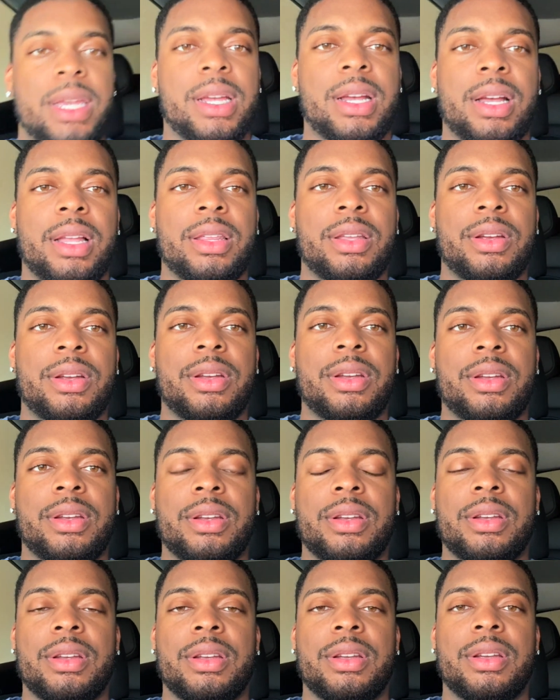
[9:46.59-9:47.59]
color
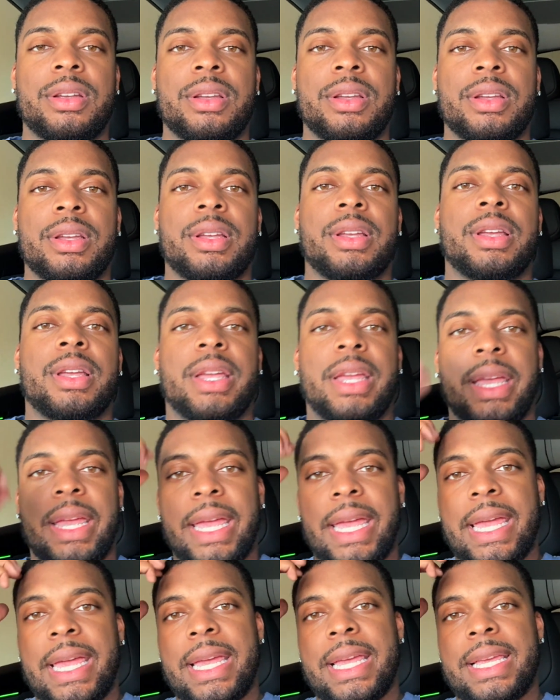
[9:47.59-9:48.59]

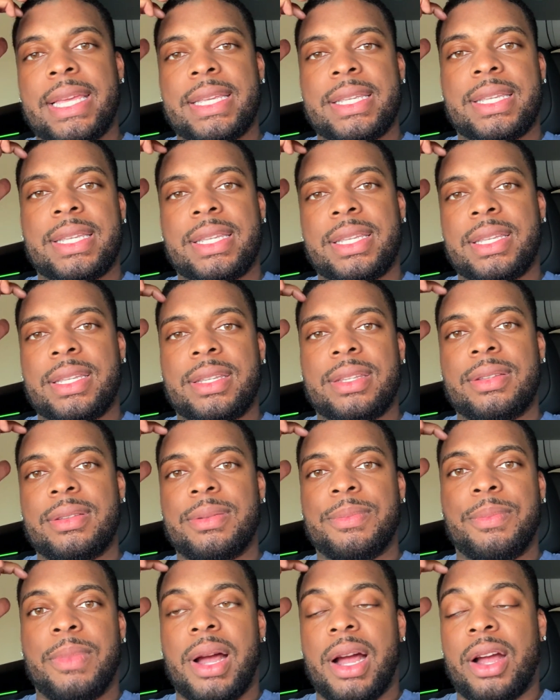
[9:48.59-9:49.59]
as
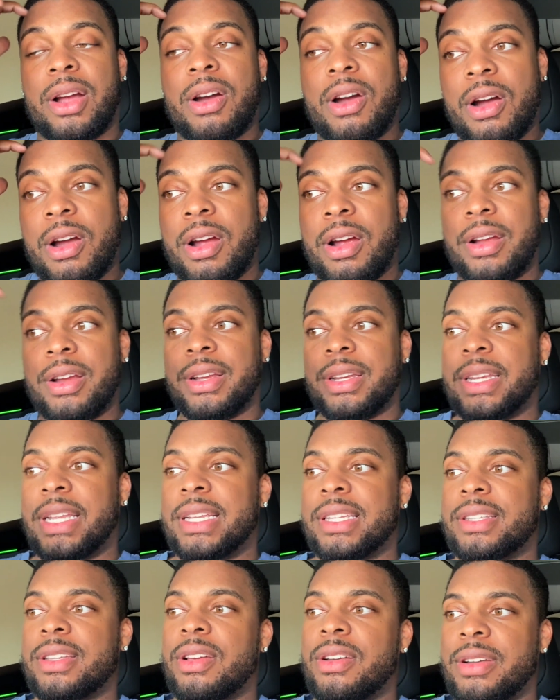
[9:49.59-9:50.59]
my car that
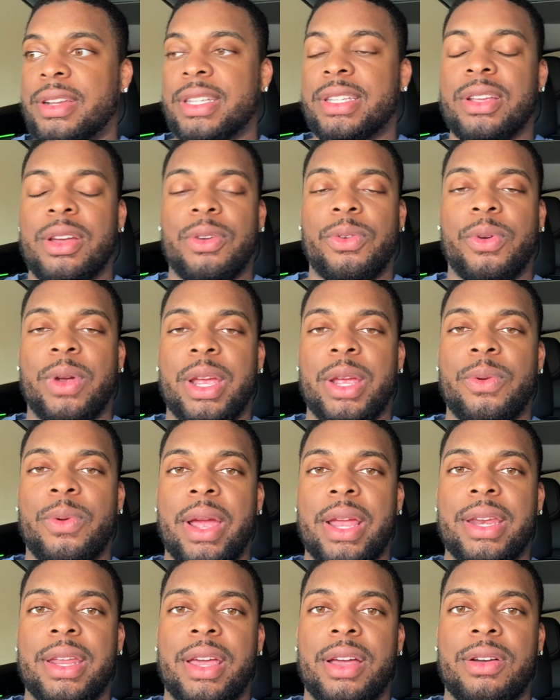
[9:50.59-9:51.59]
it's on. It's on green
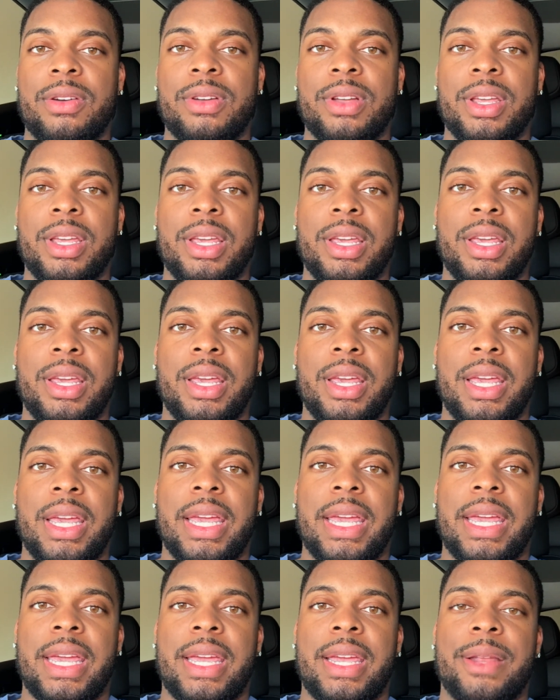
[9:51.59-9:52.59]
right now.
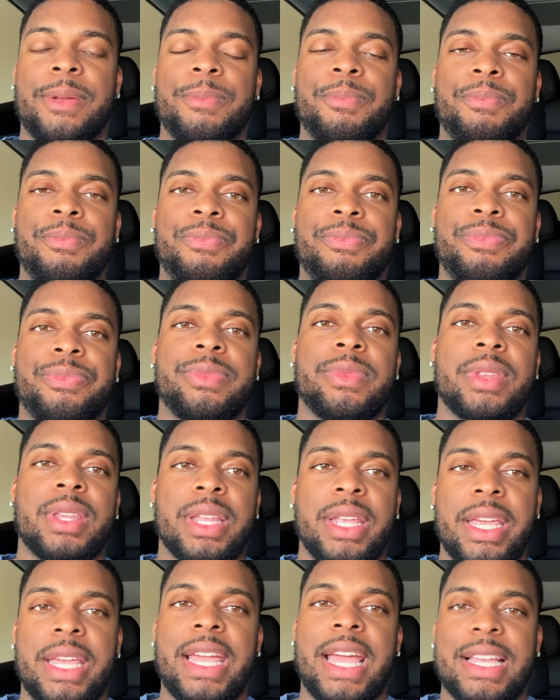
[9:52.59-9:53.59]
And
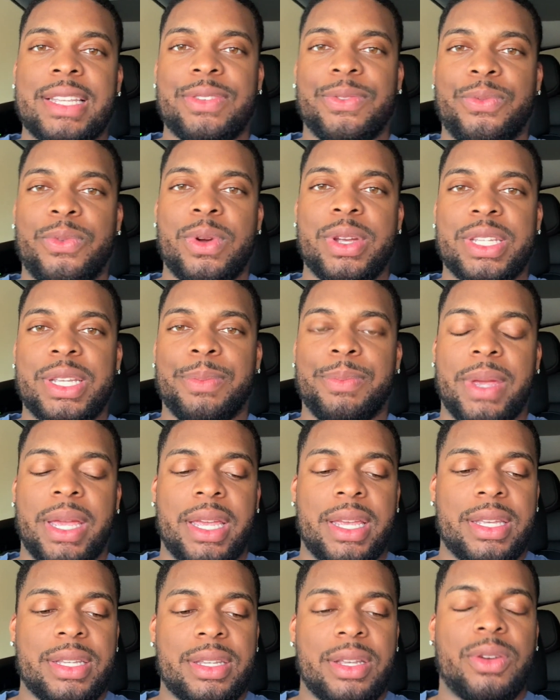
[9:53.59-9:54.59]
it got some voice
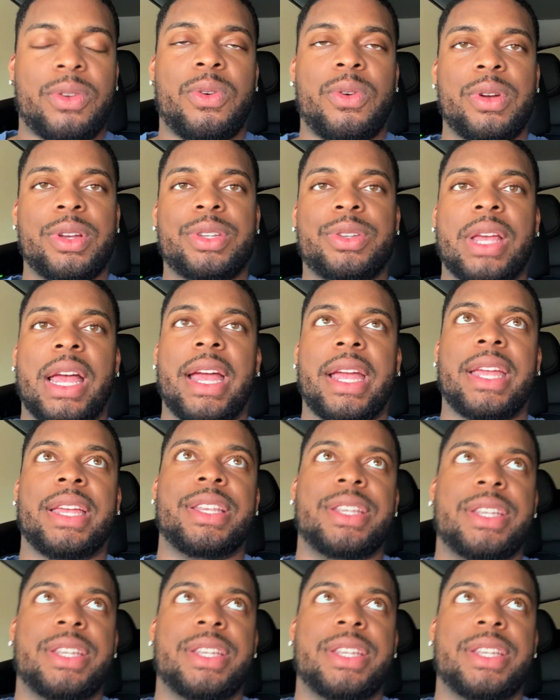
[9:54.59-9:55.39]
commands. Of course, I can